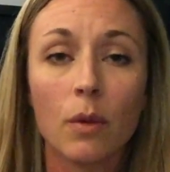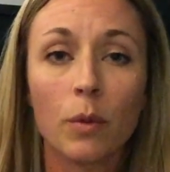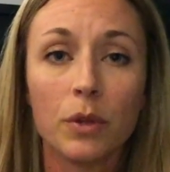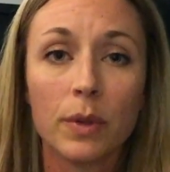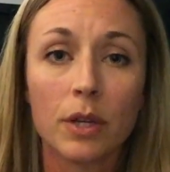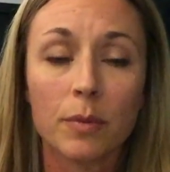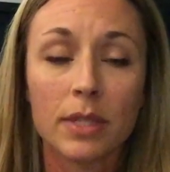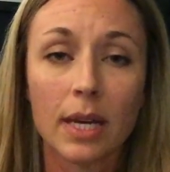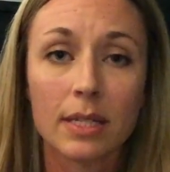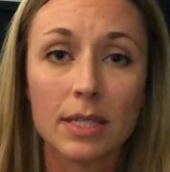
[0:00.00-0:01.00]
When you hear
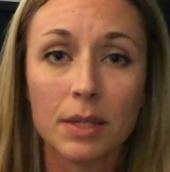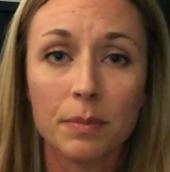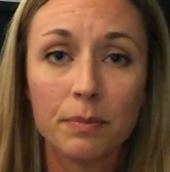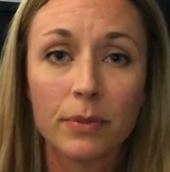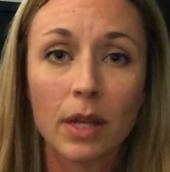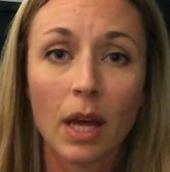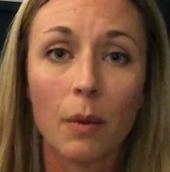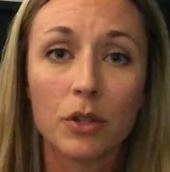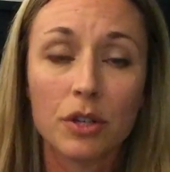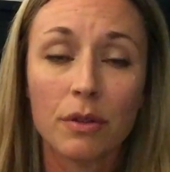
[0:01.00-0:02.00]
potassium,
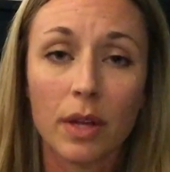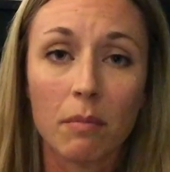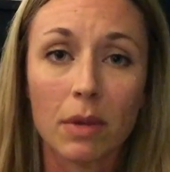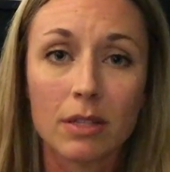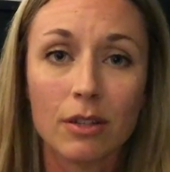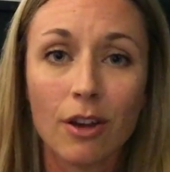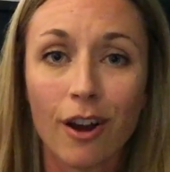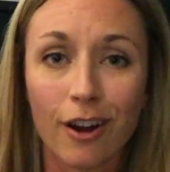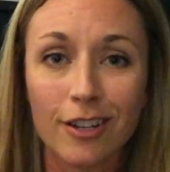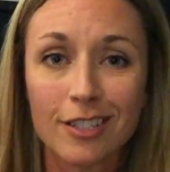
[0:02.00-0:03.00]
I want you to think muscle and
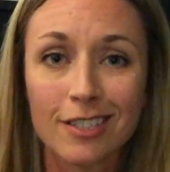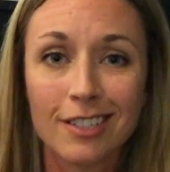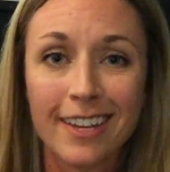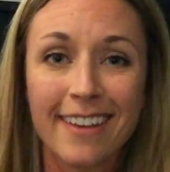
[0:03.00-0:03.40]
heart.